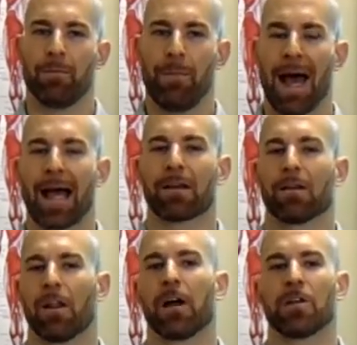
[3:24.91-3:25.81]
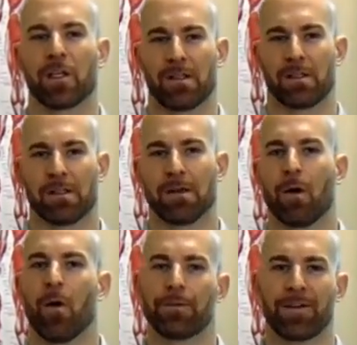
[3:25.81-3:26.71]
back lunges,
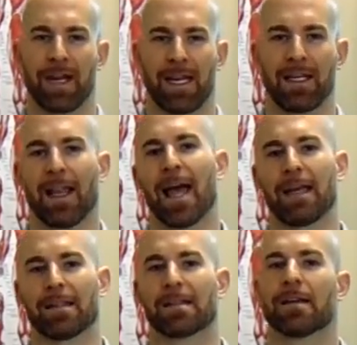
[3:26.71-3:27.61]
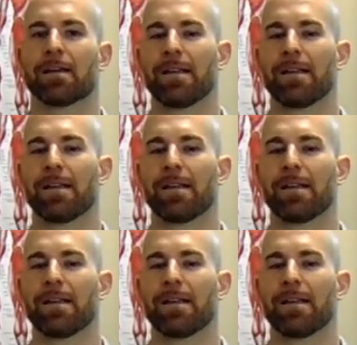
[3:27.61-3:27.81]
alternating legs.